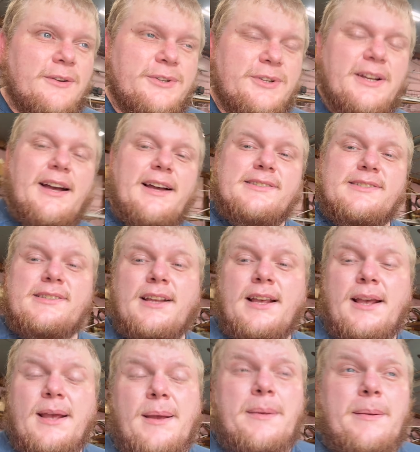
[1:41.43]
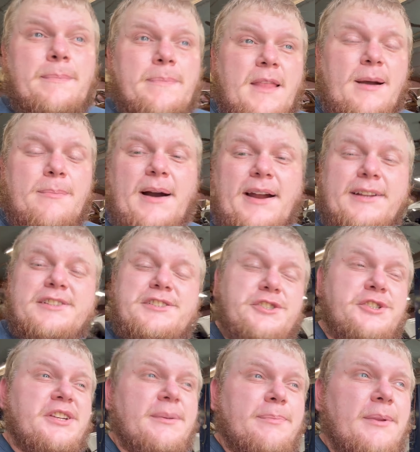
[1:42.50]
you guys about his
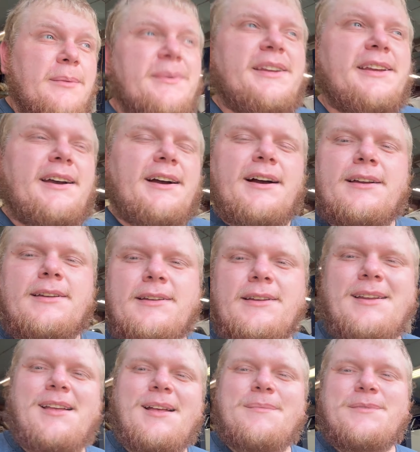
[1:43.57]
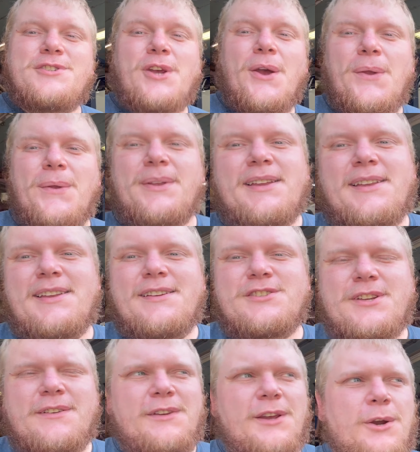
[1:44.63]
Jeep. Let me uh, let me show you. Just
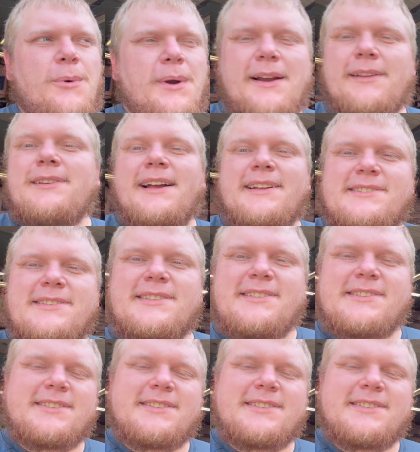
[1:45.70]
give you a quick glance at this